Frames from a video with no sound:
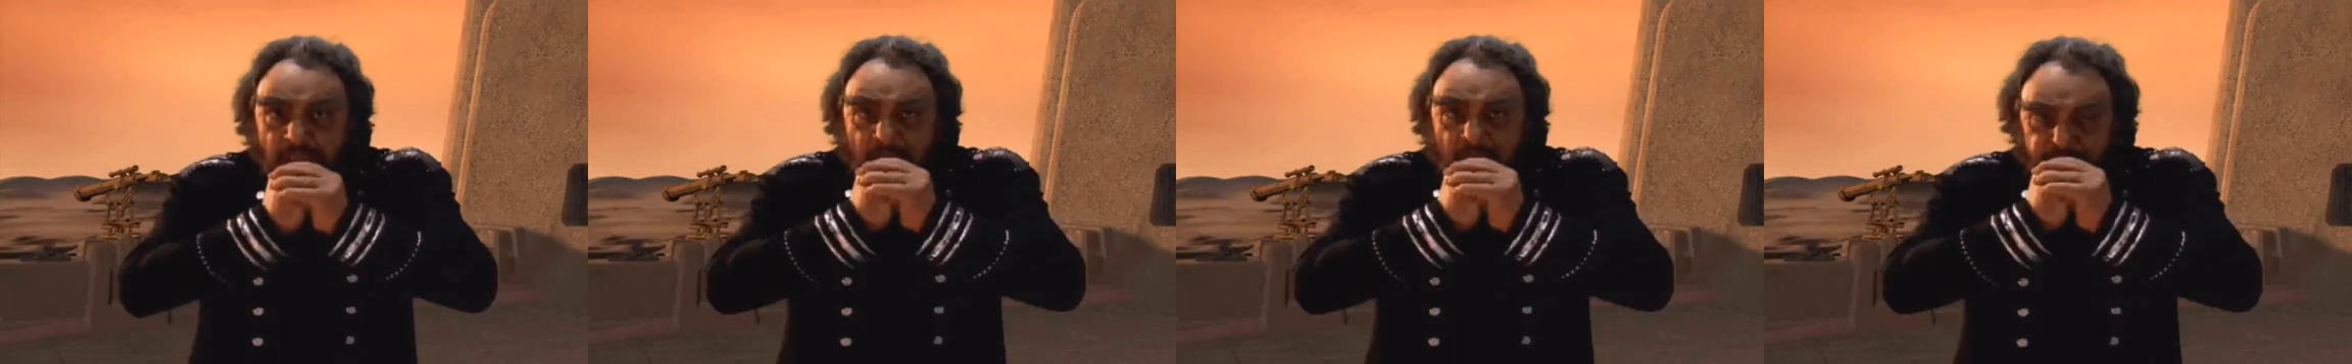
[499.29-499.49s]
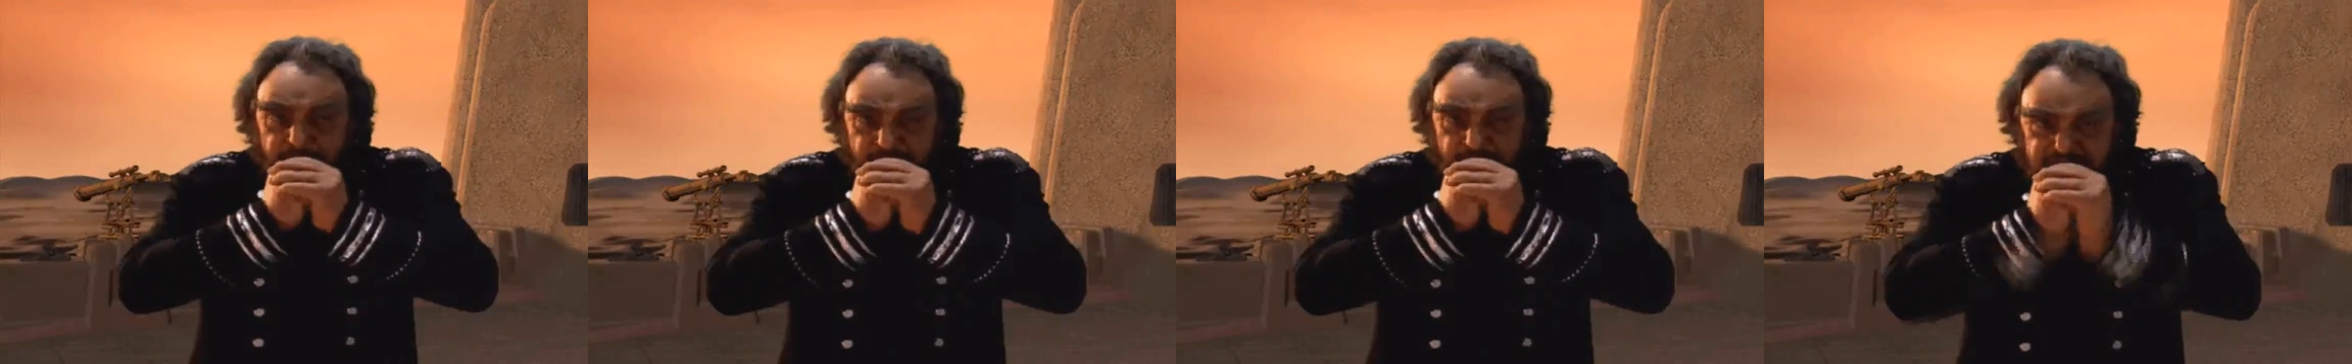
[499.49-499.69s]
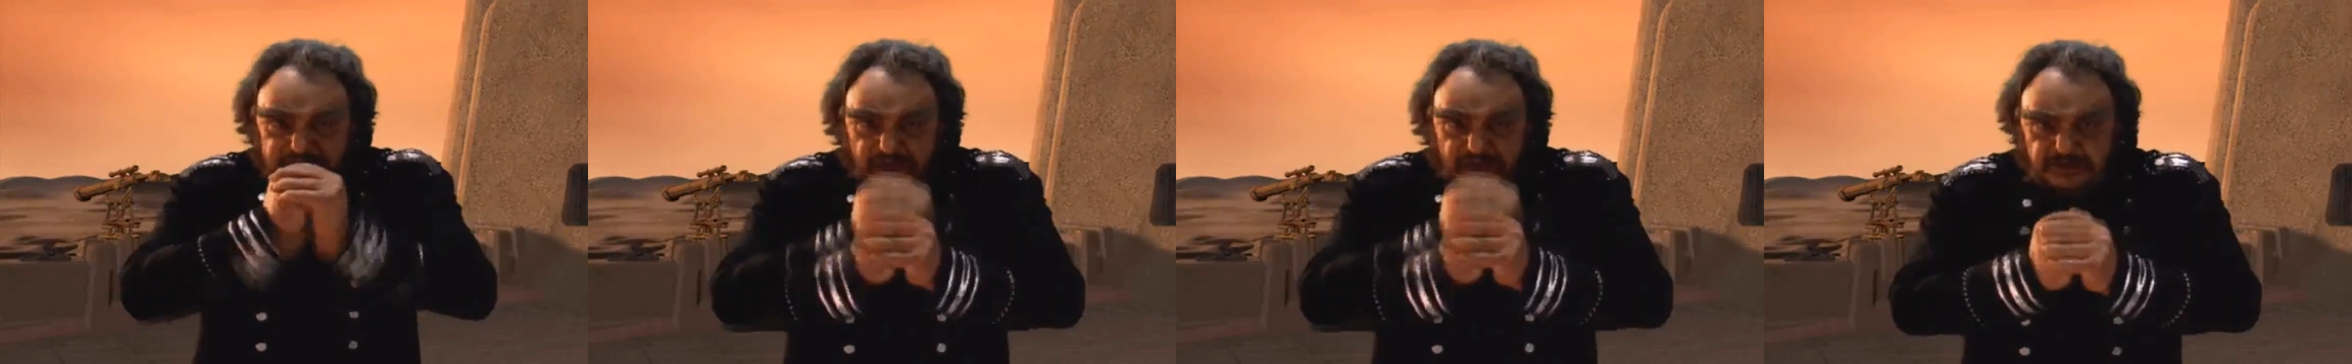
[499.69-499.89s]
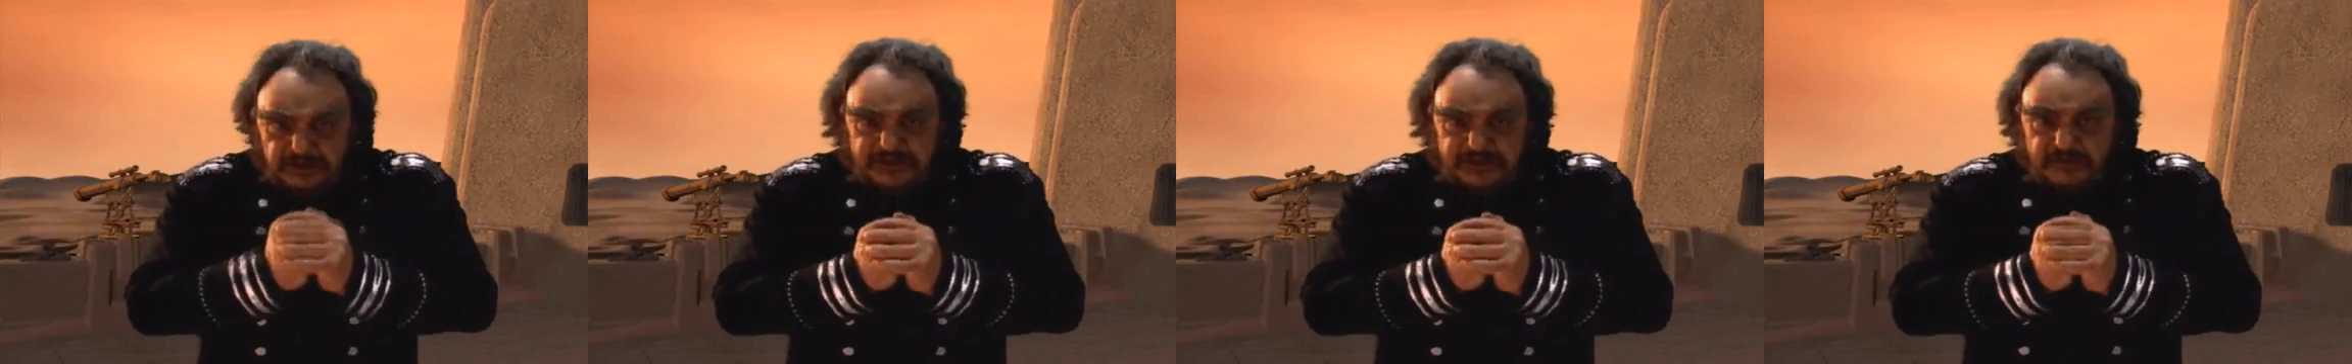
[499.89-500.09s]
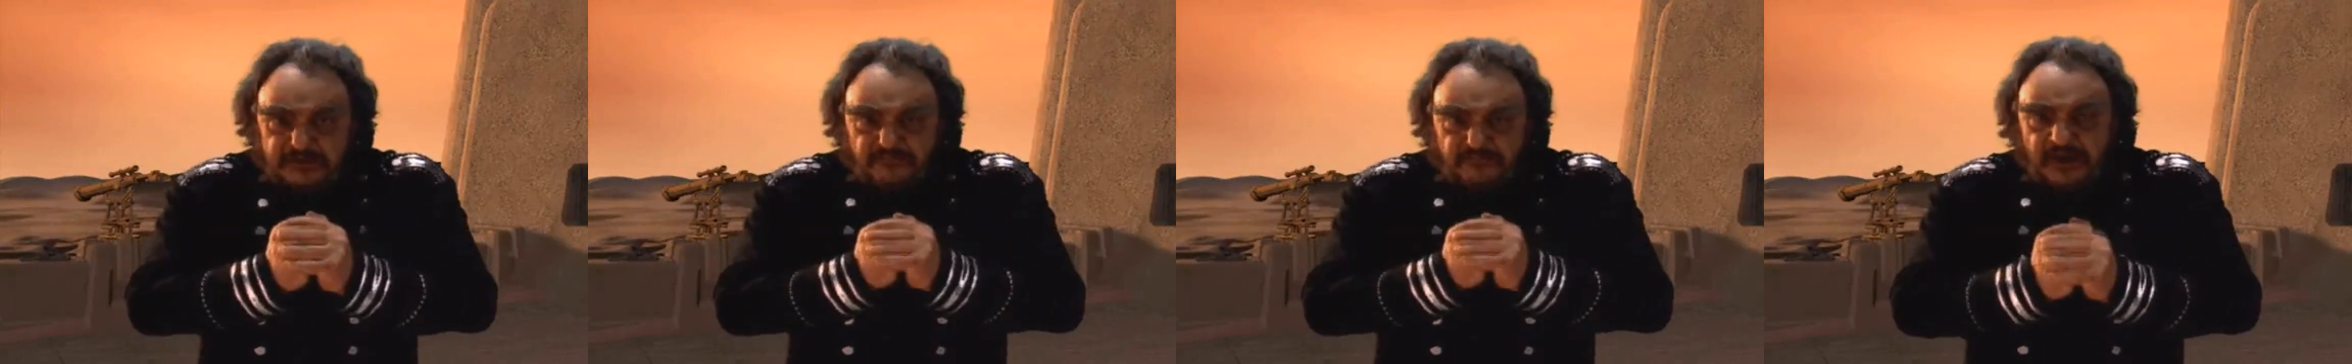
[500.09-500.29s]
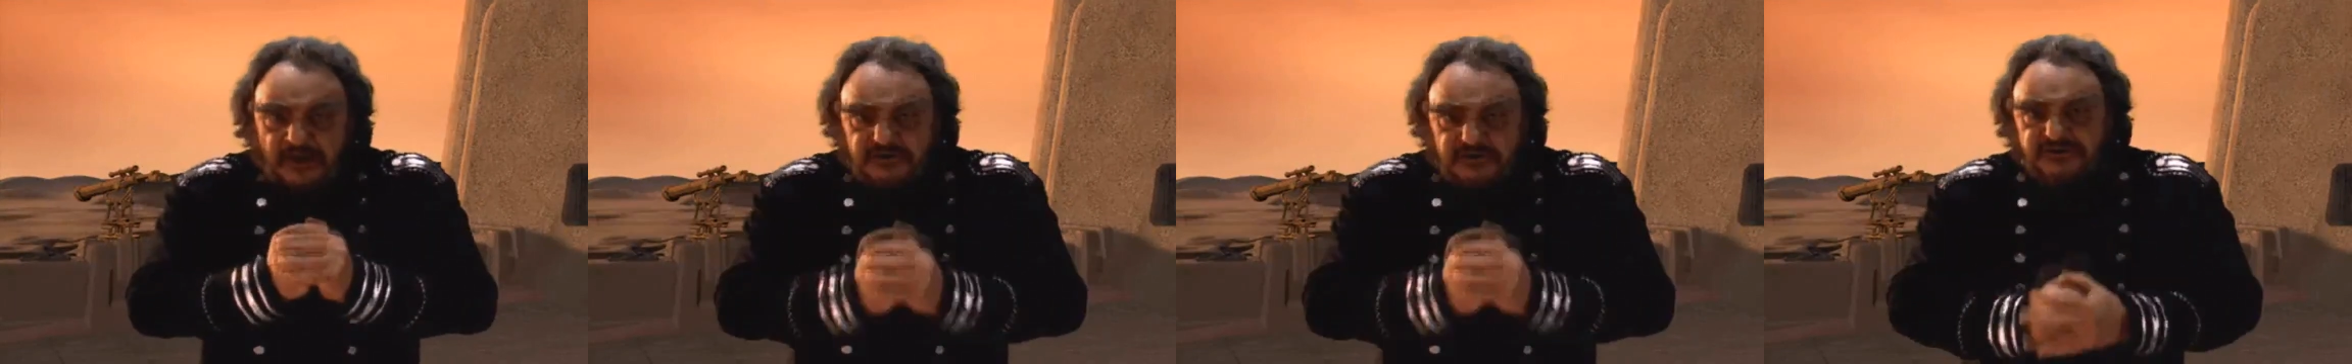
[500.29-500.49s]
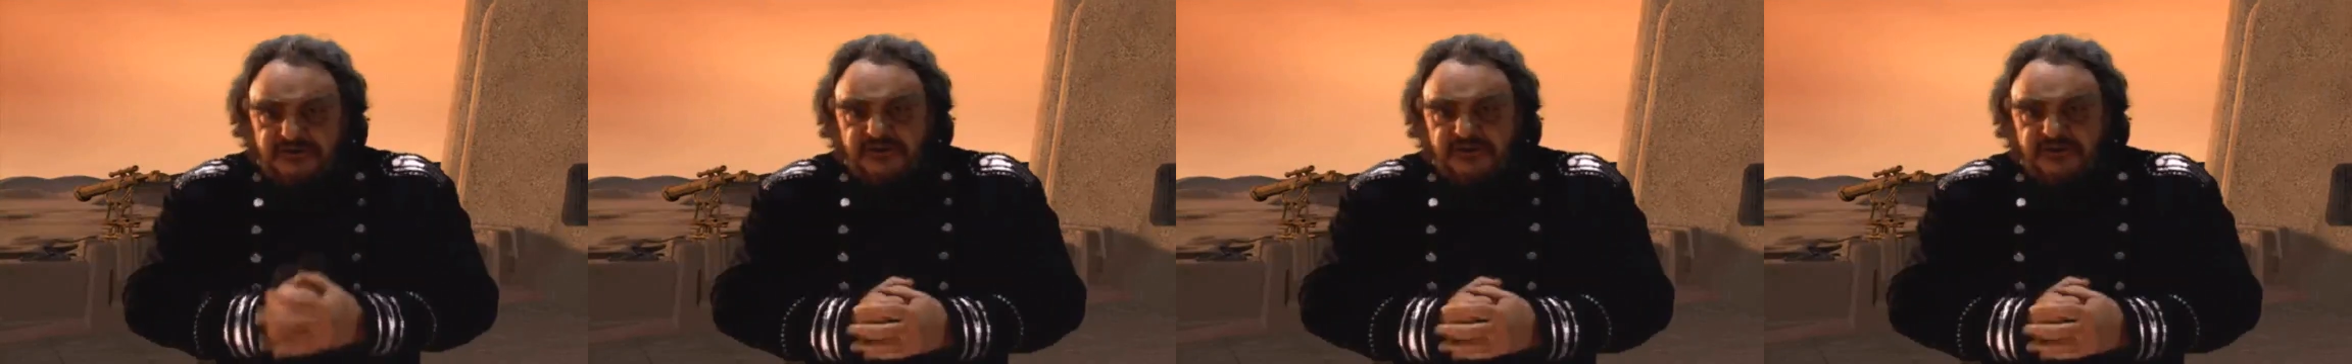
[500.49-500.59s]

and protected if we are to